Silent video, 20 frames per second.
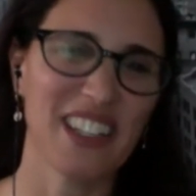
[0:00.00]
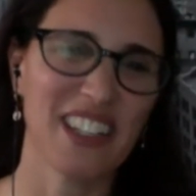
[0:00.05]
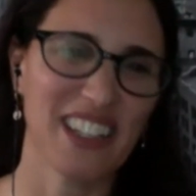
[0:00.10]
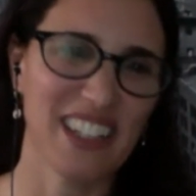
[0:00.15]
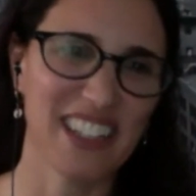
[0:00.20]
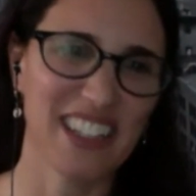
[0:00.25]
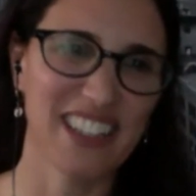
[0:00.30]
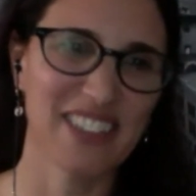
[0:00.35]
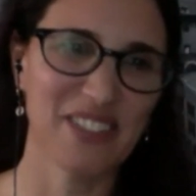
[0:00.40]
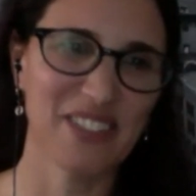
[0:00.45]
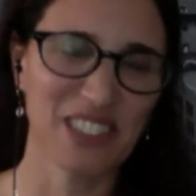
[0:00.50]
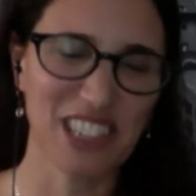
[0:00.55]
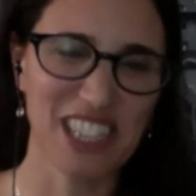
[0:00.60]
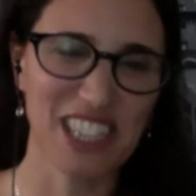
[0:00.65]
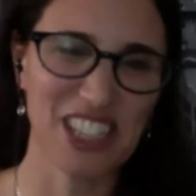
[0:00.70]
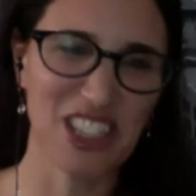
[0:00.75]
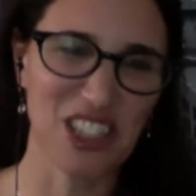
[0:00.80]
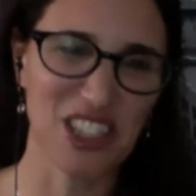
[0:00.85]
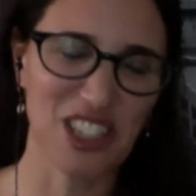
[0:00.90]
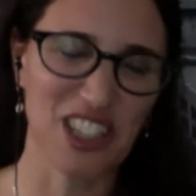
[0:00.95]
in
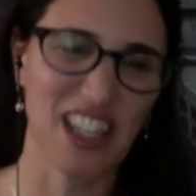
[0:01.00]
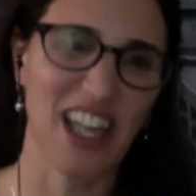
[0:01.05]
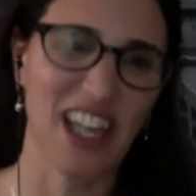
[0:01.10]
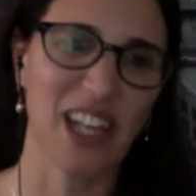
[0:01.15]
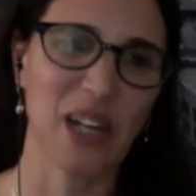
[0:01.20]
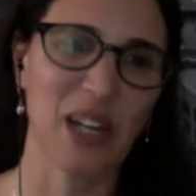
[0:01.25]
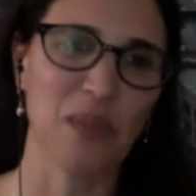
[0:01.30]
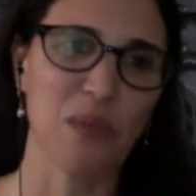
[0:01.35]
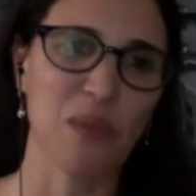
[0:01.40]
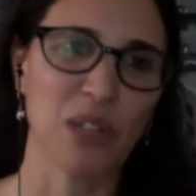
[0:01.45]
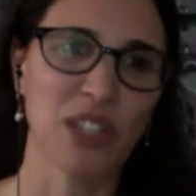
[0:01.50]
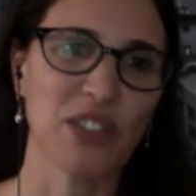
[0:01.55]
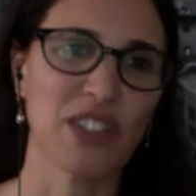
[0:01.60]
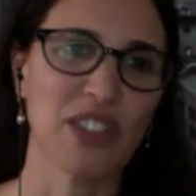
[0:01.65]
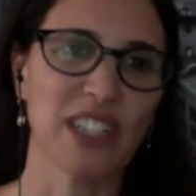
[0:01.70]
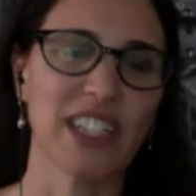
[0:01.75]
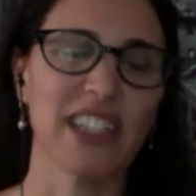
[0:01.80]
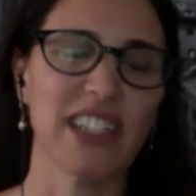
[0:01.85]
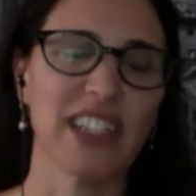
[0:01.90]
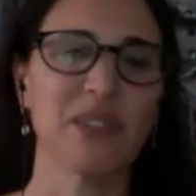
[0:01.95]
relation to that, I'm
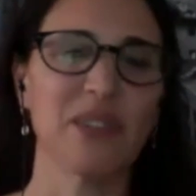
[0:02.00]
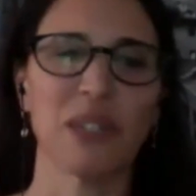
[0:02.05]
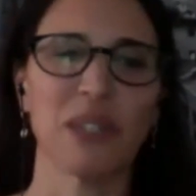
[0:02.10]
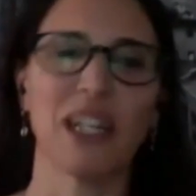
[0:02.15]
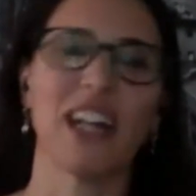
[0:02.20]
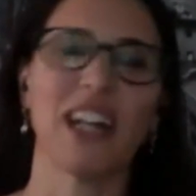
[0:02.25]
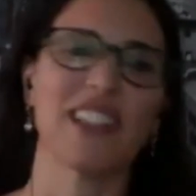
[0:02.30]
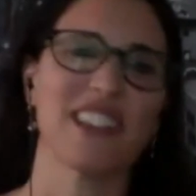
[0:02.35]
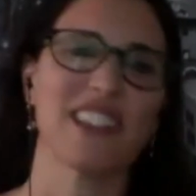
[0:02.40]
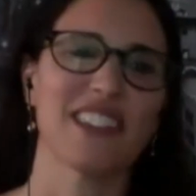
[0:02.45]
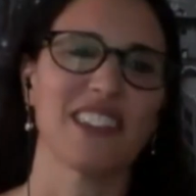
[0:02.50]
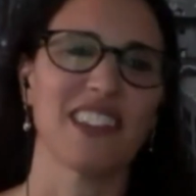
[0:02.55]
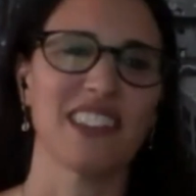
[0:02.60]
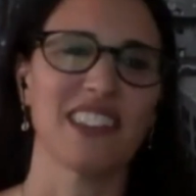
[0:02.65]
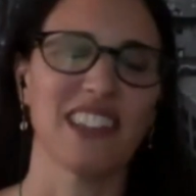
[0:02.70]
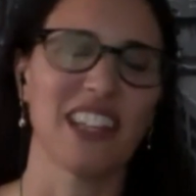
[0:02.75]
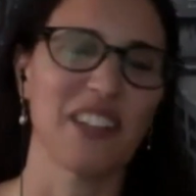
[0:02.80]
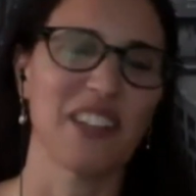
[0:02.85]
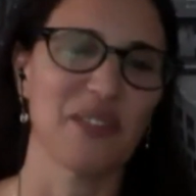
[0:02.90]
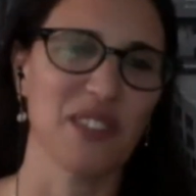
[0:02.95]
wondering. We asked a
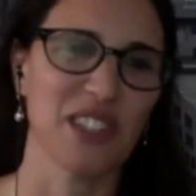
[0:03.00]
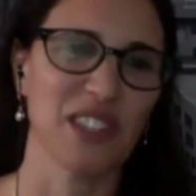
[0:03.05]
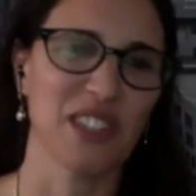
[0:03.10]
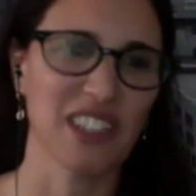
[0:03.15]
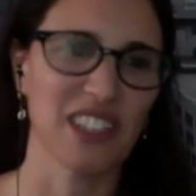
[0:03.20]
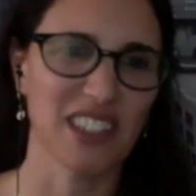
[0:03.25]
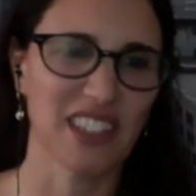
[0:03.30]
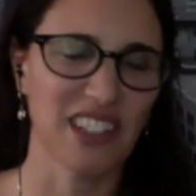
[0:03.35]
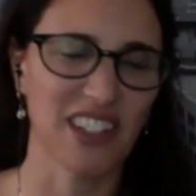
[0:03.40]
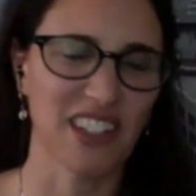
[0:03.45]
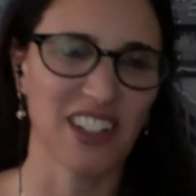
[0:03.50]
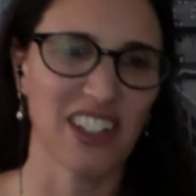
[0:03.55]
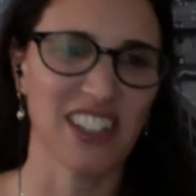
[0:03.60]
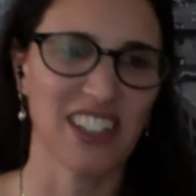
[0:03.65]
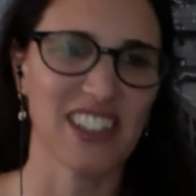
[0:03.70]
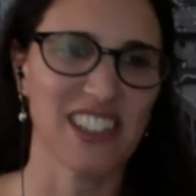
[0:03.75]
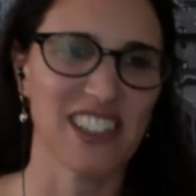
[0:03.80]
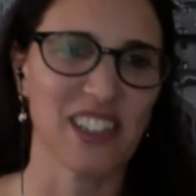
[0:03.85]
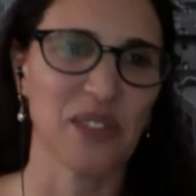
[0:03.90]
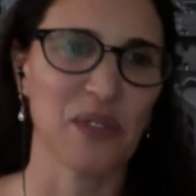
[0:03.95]
lot of the
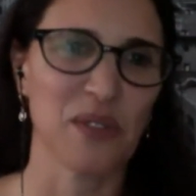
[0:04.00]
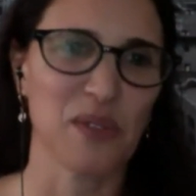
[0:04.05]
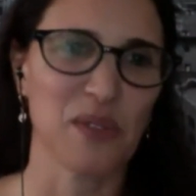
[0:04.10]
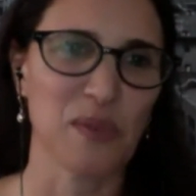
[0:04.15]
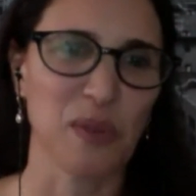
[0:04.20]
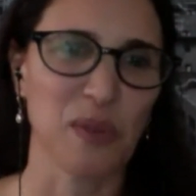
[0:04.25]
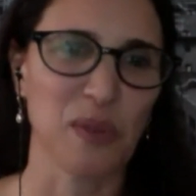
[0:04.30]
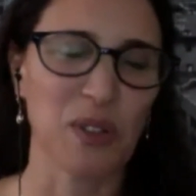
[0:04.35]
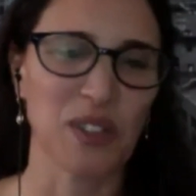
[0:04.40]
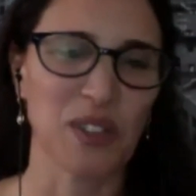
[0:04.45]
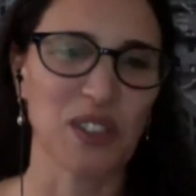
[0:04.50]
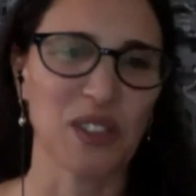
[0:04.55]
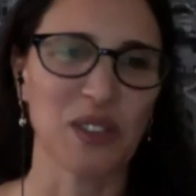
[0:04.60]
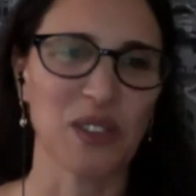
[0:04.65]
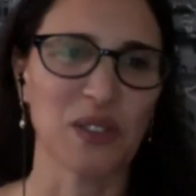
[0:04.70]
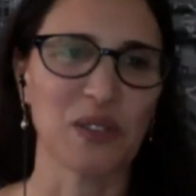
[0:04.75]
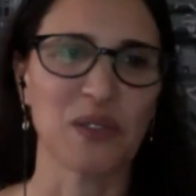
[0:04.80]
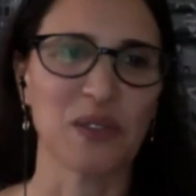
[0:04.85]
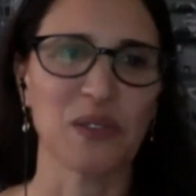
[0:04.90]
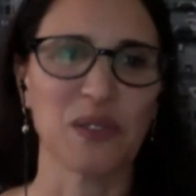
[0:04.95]
artists that we've spoken
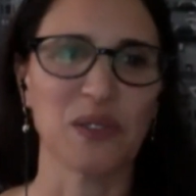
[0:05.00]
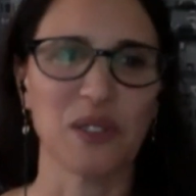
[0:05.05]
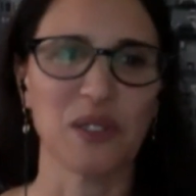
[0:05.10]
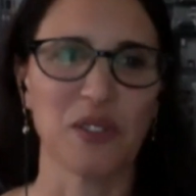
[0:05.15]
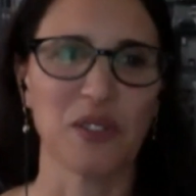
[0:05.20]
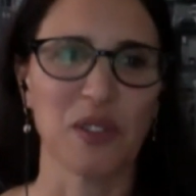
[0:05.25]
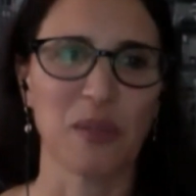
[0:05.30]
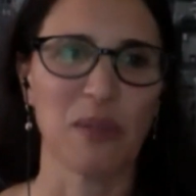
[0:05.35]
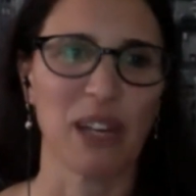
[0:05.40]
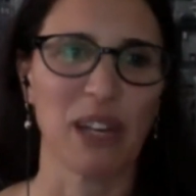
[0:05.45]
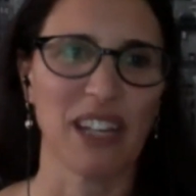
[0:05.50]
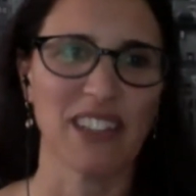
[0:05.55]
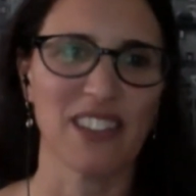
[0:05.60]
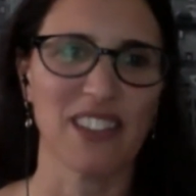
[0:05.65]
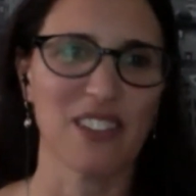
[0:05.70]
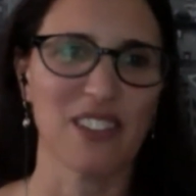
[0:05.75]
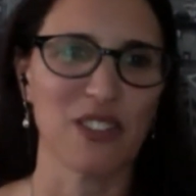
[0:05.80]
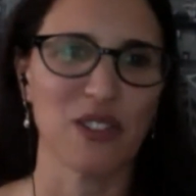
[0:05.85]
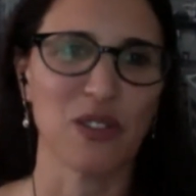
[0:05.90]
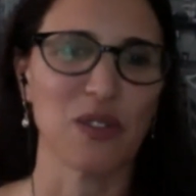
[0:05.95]
to over the past,
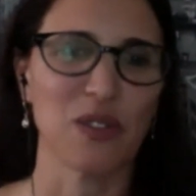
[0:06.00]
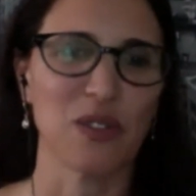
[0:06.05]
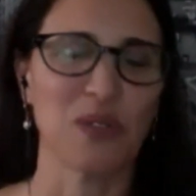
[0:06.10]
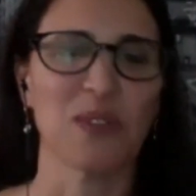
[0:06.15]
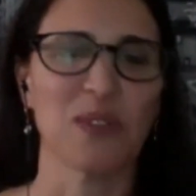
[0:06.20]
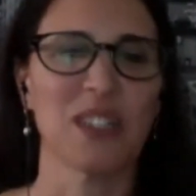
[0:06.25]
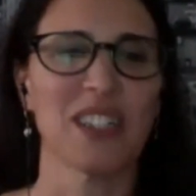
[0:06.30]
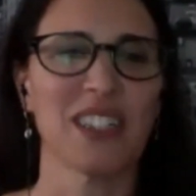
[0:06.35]
you know,